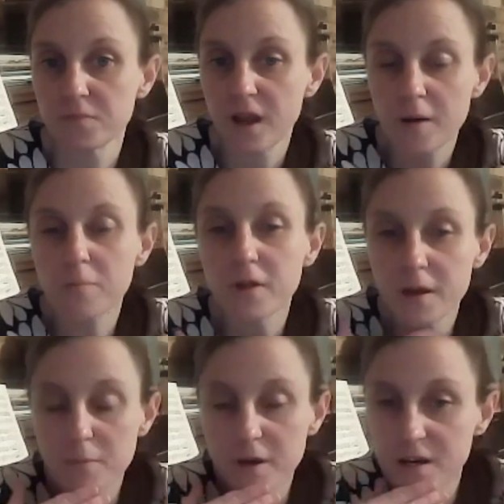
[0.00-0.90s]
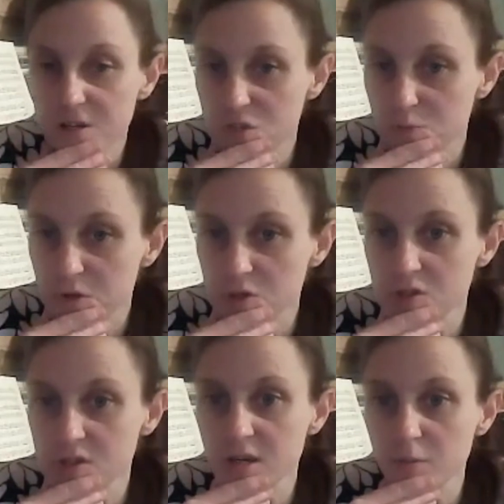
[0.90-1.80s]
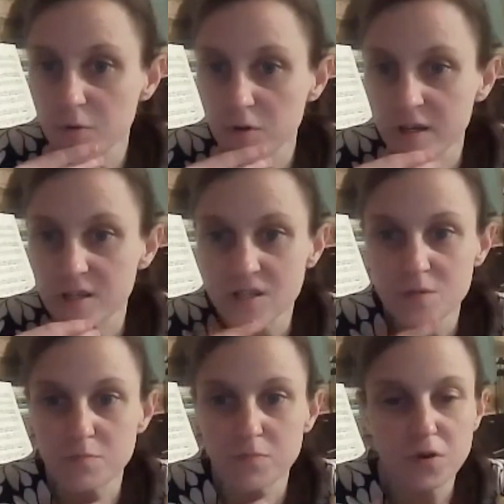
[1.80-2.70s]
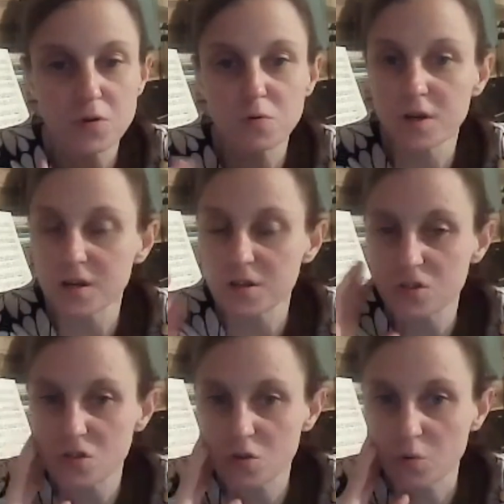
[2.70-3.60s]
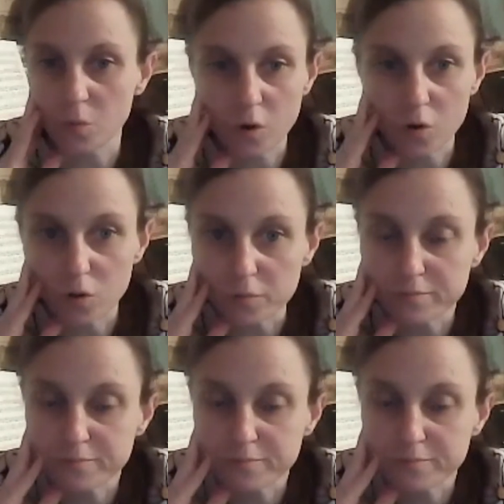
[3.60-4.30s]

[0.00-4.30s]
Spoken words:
I play because music brings beauty into the world.